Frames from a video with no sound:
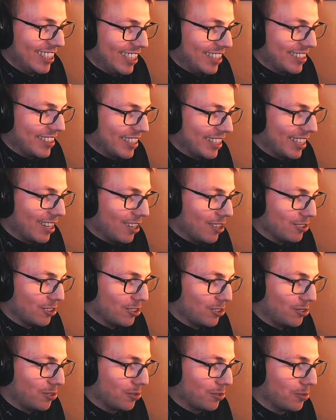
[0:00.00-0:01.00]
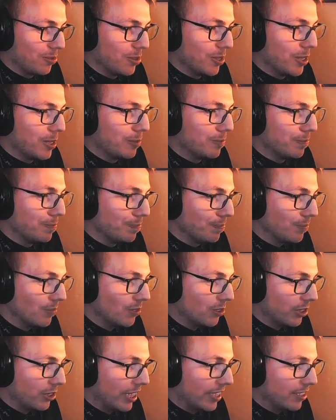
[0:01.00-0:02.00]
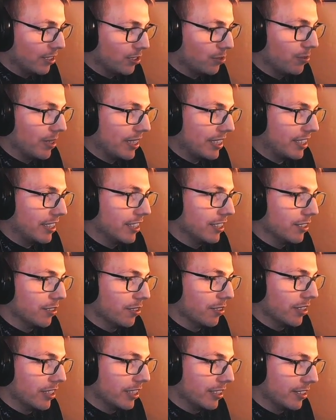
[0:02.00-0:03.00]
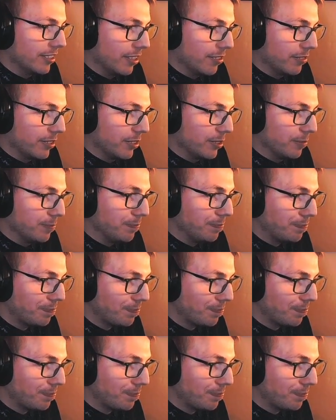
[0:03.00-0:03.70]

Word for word: and that allows us to get this red key early down here.